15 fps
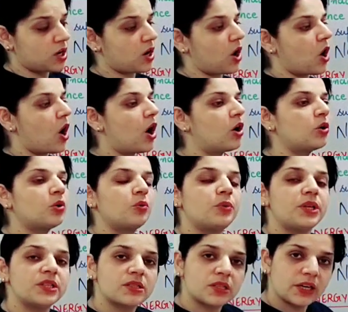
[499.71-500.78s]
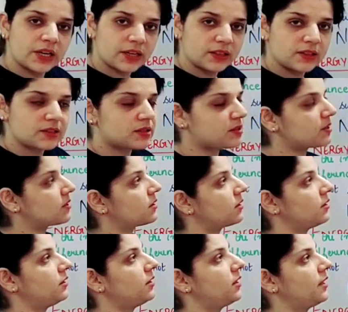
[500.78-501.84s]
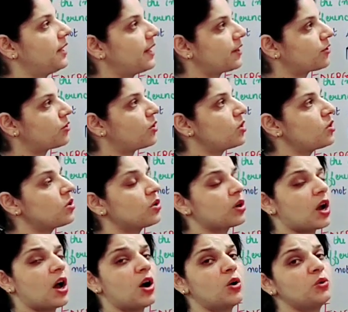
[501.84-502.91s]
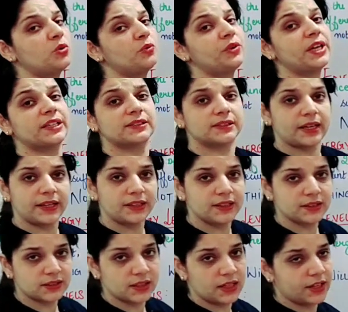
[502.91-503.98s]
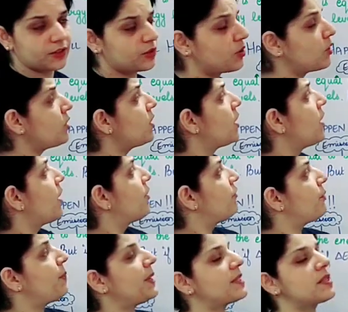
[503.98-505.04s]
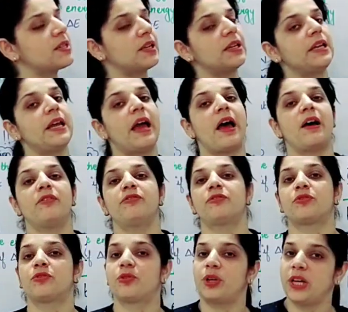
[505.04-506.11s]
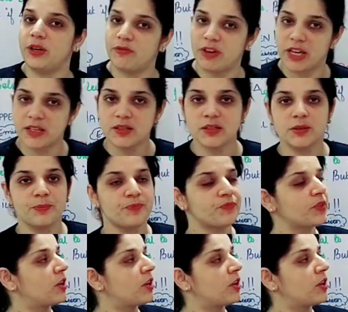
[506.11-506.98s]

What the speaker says: Now, how do we instigate this electron, or how do we excite this electron? We basically have three ways.